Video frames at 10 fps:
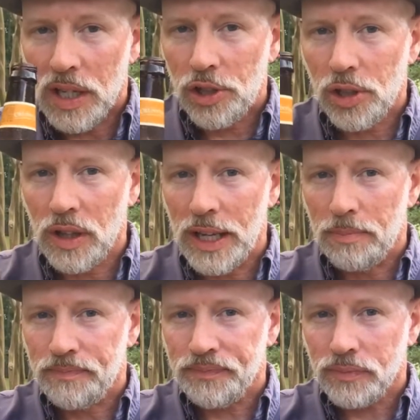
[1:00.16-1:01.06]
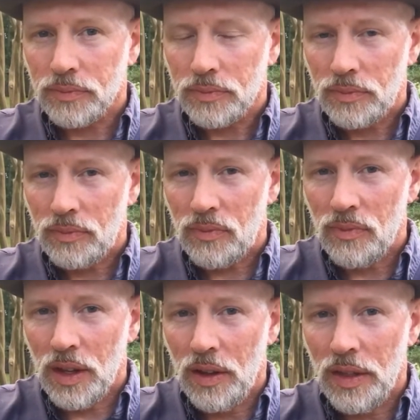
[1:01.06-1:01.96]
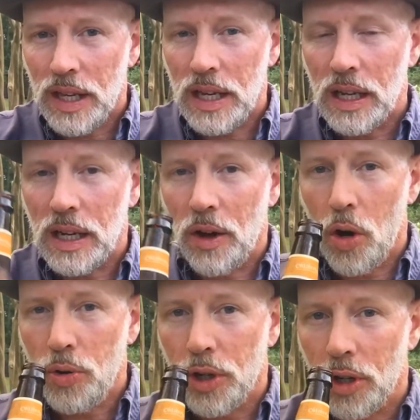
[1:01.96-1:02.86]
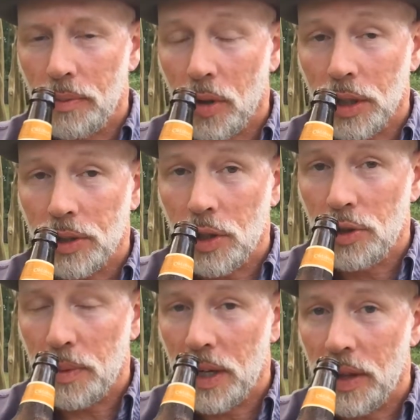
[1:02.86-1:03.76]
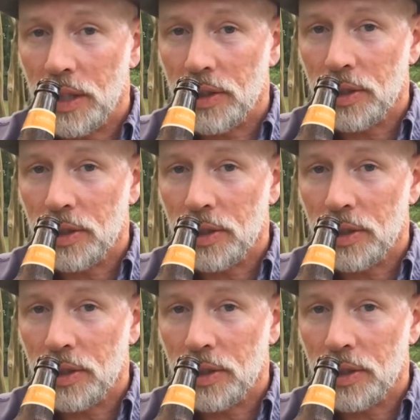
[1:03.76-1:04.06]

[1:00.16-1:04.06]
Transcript: initially, the uh, odor, or excuse me, the